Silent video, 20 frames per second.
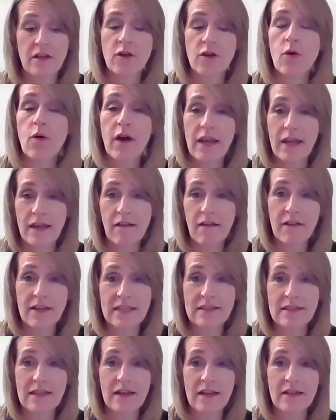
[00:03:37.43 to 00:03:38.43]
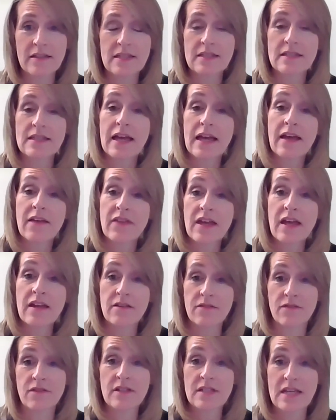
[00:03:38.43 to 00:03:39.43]
And I quite like that, to say at the
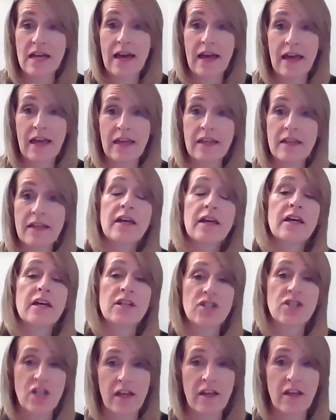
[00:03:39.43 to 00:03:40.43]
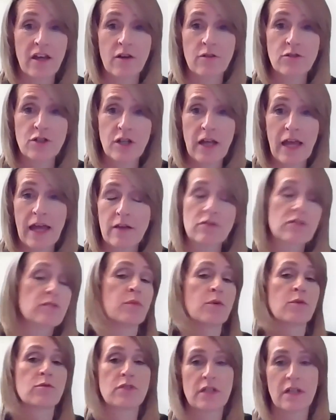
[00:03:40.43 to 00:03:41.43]
end of the day, check Coach
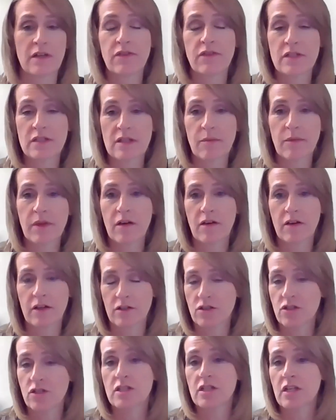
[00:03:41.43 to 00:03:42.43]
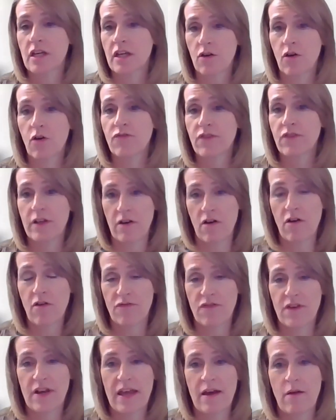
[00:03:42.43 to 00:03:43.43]
Accountable, see if there's something I could just tick off in
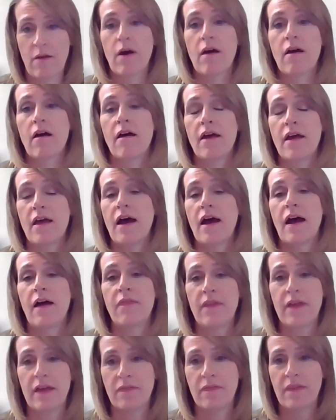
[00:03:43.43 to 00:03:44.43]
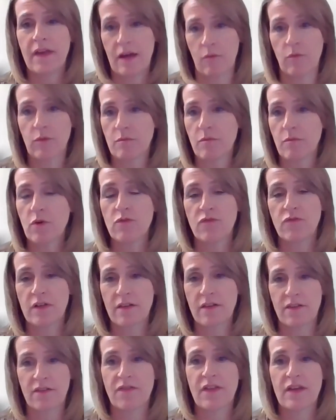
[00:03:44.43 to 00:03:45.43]
half an hour, and then that would move
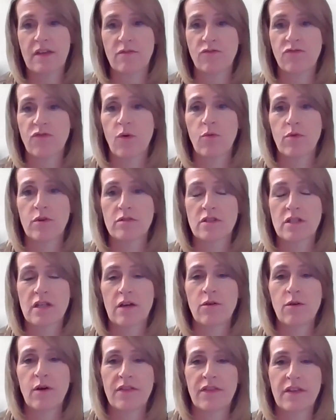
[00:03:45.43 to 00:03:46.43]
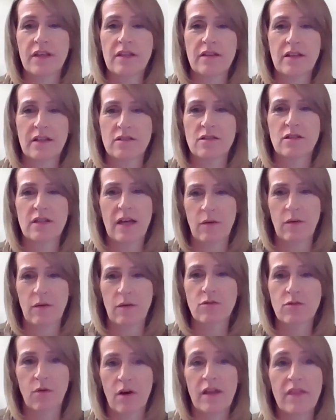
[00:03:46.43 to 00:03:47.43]
another thing forward. So I think
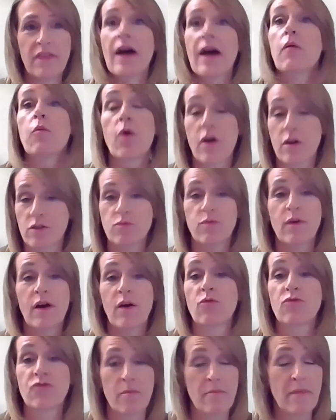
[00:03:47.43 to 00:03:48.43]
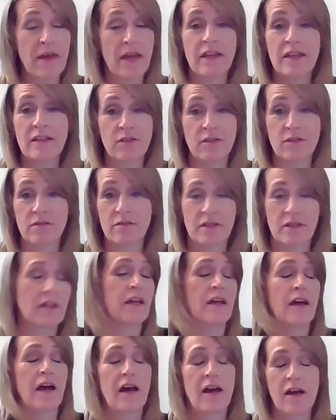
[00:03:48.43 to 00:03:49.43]
that worked well for me,
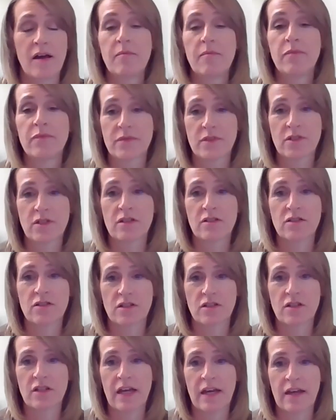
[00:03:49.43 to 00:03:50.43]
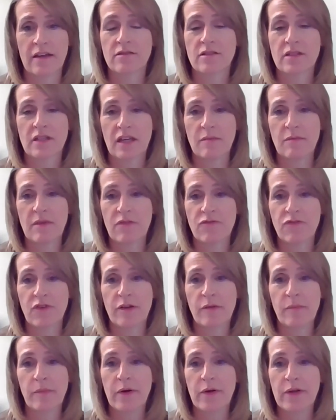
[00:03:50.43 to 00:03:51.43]
to keep that
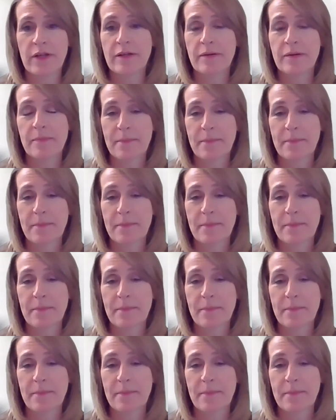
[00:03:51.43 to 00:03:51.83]
front of mind.